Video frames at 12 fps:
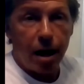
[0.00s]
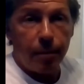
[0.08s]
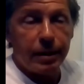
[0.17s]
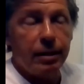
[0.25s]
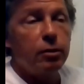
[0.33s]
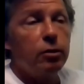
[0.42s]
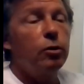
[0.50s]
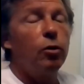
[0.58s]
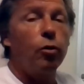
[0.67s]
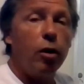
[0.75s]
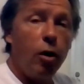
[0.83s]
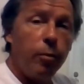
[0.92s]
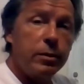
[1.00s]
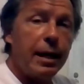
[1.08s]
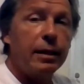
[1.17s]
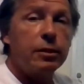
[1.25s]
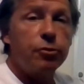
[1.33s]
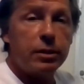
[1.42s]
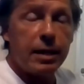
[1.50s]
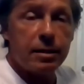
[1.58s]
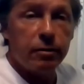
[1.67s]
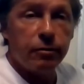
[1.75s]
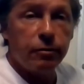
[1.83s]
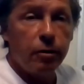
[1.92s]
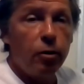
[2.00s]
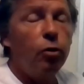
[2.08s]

dominant or homozygous recessive